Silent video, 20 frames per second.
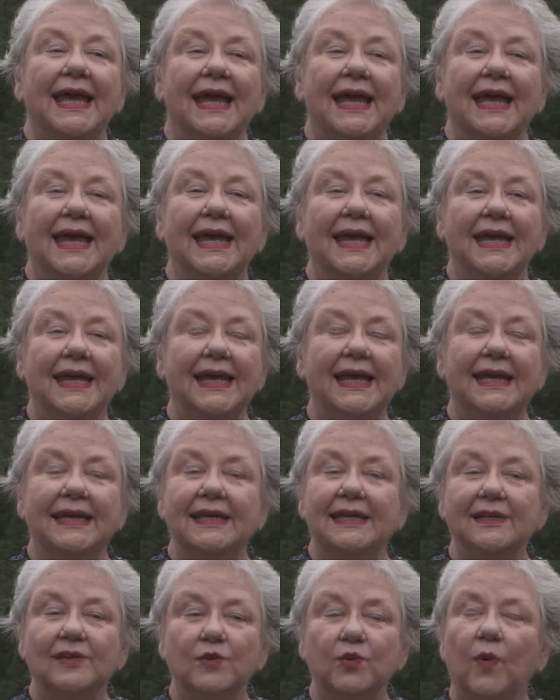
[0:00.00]
He and
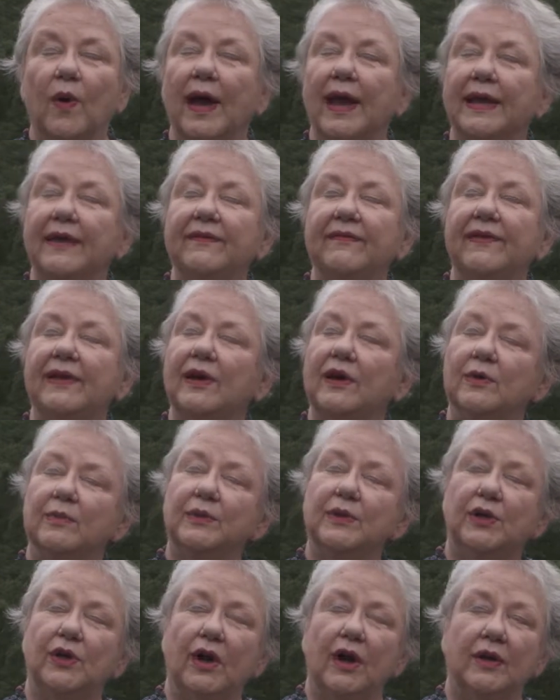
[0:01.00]
his wife
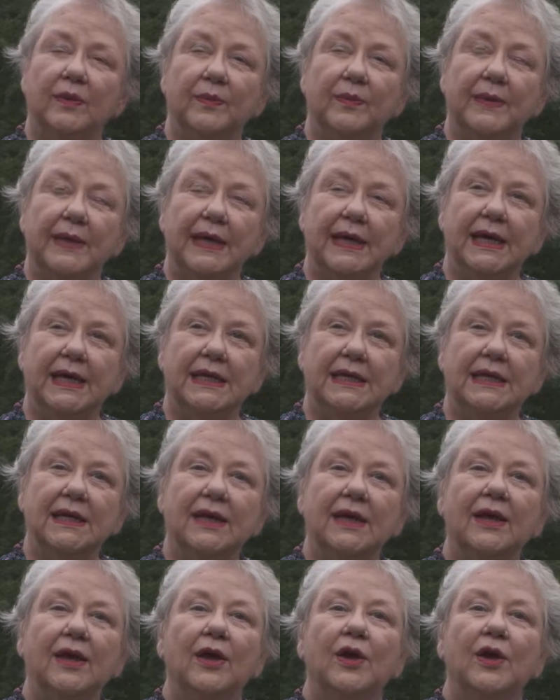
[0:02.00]
helped young men